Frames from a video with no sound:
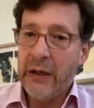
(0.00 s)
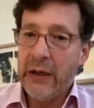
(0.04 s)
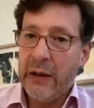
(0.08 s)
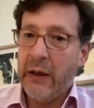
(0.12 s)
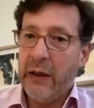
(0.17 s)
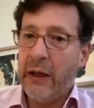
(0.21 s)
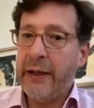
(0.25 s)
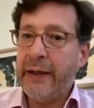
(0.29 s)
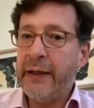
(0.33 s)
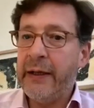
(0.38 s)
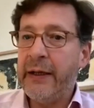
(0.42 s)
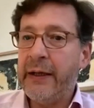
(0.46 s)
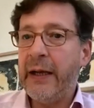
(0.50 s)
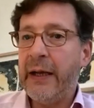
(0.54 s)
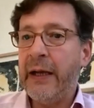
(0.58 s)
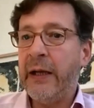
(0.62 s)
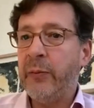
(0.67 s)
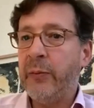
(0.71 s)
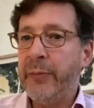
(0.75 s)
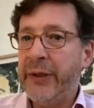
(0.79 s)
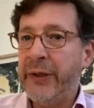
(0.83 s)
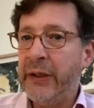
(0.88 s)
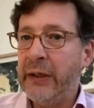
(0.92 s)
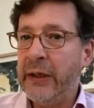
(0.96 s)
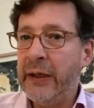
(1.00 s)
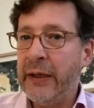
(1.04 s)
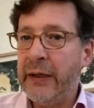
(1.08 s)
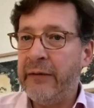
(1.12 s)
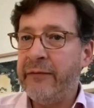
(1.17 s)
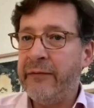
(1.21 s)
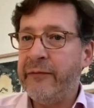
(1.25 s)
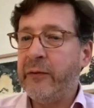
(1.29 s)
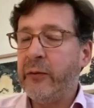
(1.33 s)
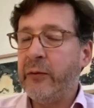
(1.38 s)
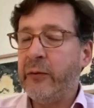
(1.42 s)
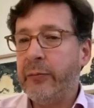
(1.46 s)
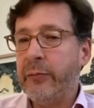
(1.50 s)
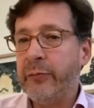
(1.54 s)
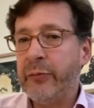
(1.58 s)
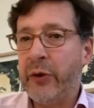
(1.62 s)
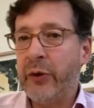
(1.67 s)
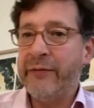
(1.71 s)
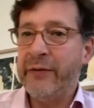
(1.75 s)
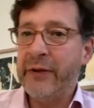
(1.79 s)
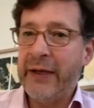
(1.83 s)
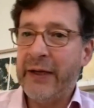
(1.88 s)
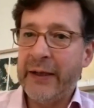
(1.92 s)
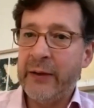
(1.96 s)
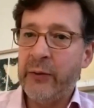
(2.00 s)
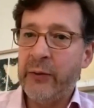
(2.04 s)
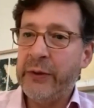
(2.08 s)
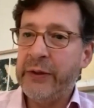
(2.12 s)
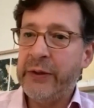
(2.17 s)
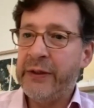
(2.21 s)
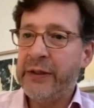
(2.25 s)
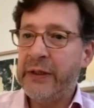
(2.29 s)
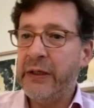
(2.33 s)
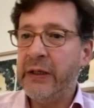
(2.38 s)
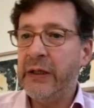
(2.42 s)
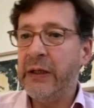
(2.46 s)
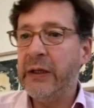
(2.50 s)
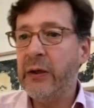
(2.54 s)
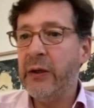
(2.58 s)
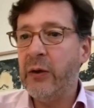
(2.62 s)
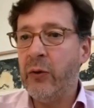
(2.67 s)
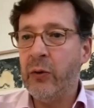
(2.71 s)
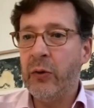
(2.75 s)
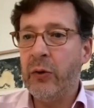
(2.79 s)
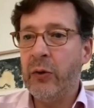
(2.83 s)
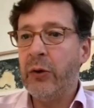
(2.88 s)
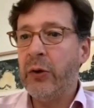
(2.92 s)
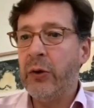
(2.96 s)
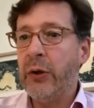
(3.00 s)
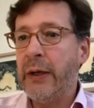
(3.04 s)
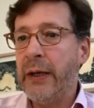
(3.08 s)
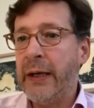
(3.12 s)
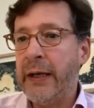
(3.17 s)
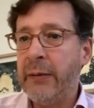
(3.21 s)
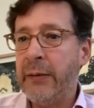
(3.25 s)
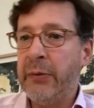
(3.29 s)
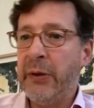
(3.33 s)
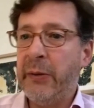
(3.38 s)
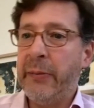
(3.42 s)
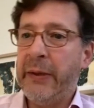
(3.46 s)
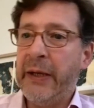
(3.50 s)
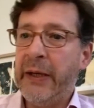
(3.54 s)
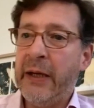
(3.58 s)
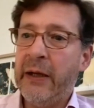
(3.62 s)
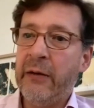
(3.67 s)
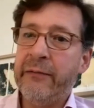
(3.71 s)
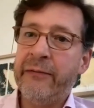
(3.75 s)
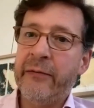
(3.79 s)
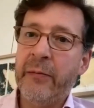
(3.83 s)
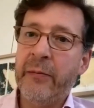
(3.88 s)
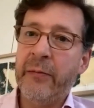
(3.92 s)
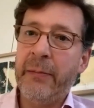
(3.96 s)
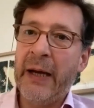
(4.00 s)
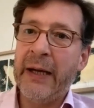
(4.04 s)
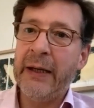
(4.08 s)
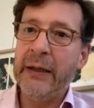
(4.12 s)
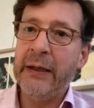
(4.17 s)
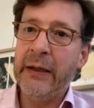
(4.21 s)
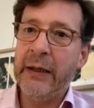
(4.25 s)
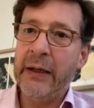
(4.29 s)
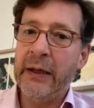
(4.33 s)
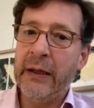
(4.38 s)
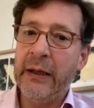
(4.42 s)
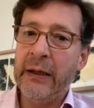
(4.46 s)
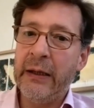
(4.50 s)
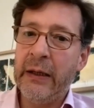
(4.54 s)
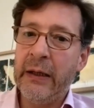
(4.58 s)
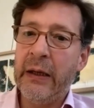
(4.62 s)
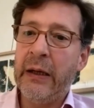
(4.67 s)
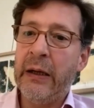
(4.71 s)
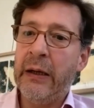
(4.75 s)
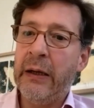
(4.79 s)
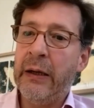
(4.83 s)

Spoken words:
like LPEA for private equity, or ABBL for banking,